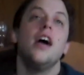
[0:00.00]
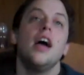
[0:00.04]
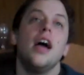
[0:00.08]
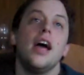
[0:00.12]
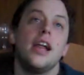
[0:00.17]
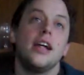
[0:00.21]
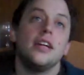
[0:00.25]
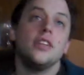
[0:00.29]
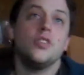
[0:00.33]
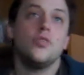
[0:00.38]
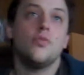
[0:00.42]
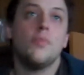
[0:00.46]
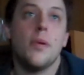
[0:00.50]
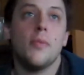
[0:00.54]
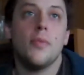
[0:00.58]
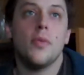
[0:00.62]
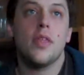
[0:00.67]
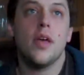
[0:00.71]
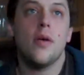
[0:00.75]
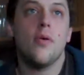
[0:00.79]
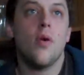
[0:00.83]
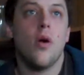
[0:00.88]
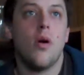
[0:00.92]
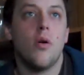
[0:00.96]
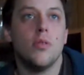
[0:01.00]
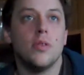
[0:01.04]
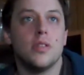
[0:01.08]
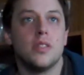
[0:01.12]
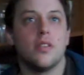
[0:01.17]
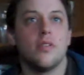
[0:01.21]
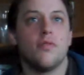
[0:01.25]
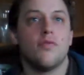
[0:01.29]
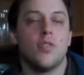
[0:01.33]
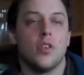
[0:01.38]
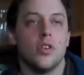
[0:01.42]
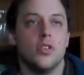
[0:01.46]
And I just remember they were always
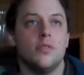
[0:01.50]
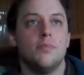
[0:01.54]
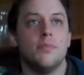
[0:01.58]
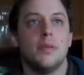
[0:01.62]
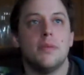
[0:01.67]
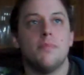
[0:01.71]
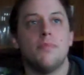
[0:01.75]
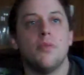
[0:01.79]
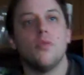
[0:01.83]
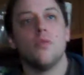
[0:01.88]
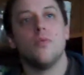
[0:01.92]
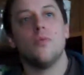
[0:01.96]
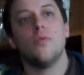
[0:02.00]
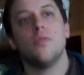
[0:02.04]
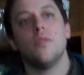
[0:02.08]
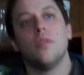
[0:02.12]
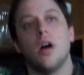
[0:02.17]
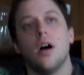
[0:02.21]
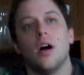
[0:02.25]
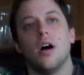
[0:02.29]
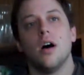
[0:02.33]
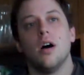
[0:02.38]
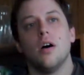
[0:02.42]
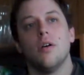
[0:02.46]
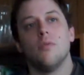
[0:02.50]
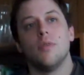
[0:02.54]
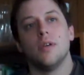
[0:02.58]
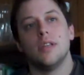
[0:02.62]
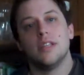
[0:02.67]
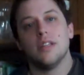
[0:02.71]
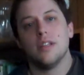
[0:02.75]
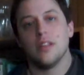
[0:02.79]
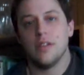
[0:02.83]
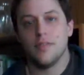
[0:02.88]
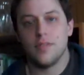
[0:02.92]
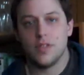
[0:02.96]
the first people we
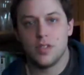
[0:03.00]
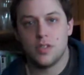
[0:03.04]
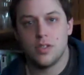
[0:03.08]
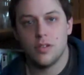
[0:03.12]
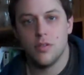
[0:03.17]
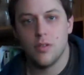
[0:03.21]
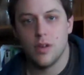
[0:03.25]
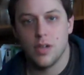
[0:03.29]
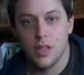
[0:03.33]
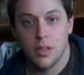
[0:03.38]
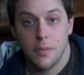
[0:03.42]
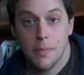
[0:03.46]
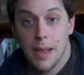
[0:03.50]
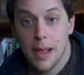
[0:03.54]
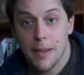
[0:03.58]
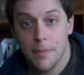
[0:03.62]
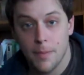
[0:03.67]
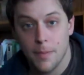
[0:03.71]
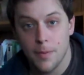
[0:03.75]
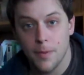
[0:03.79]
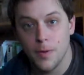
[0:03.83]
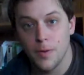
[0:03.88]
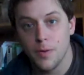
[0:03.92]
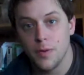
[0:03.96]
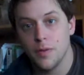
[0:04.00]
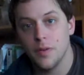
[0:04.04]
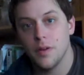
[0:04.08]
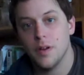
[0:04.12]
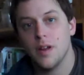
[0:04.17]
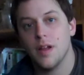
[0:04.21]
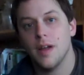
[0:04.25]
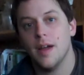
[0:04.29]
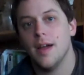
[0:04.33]
delivered to on the paper route.